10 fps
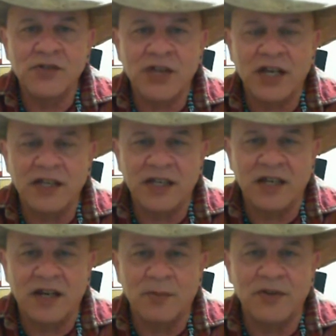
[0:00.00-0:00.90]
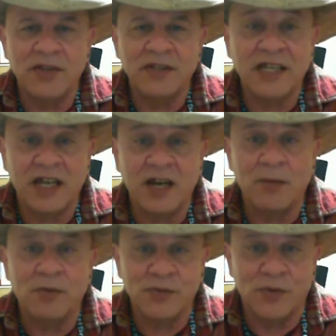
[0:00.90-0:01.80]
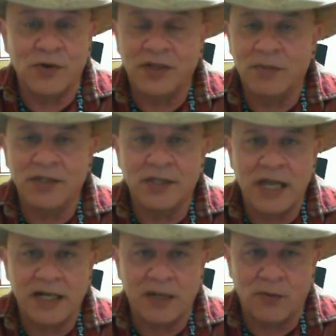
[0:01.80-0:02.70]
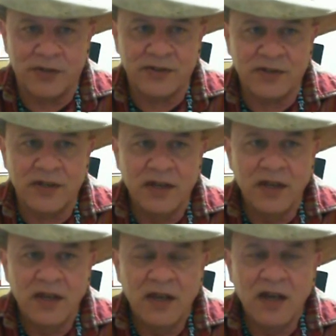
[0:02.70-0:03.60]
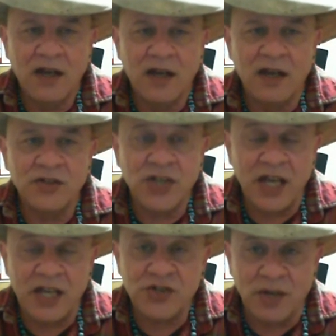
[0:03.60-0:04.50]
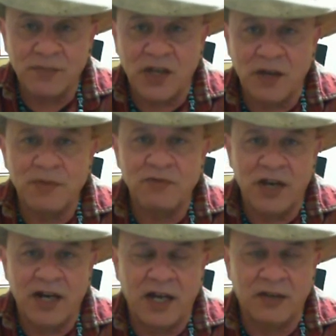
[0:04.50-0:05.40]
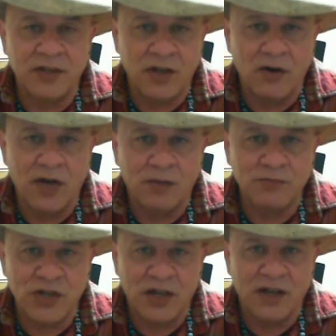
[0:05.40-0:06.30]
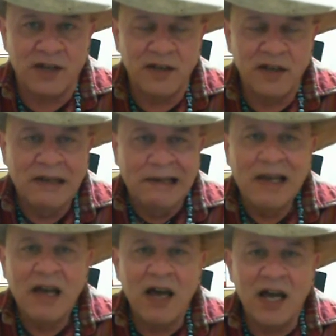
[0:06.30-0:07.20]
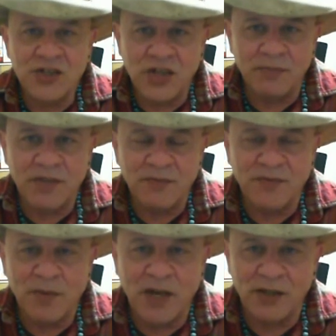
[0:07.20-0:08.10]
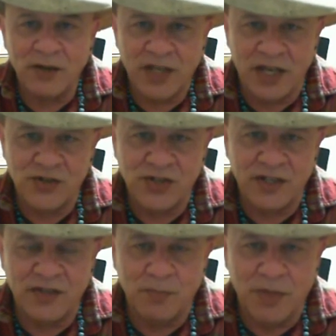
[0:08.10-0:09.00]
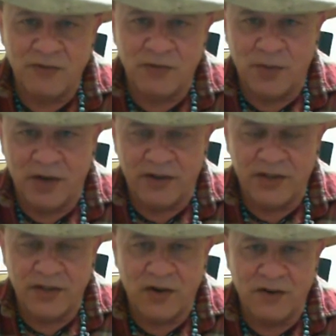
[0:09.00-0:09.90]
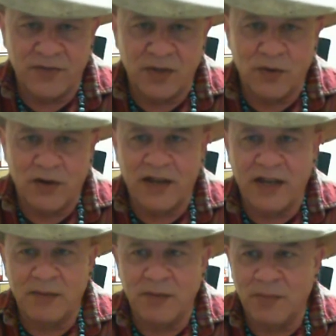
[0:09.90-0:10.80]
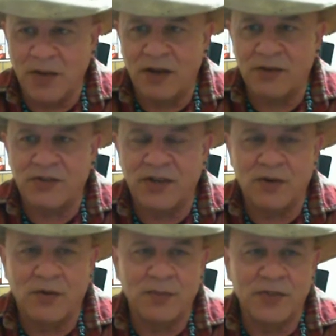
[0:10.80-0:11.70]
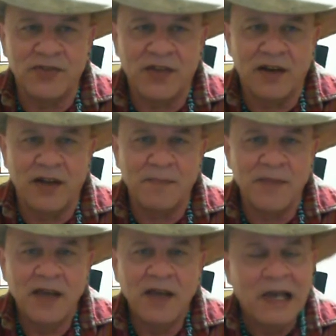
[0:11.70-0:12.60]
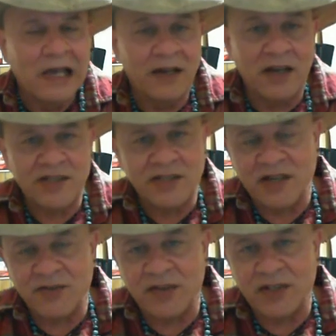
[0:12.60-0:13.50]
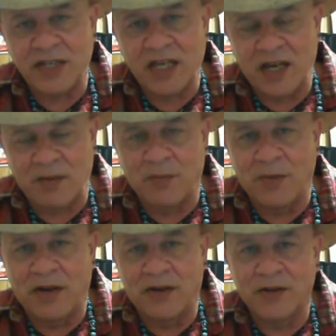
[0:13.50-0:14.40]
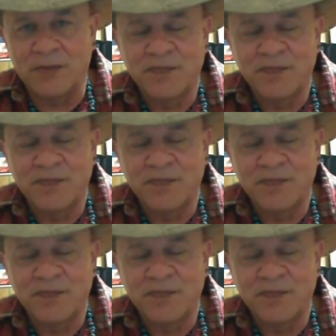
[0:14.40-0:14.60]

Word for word: check-in camera that the camera was working but the lighting wasn't. Uh, Chad jumped up and ran out to go help John. I jumped up from my location in the bedroom area of the RV where I had my monitoring equipment set up, and I sat in front of the camera monitor.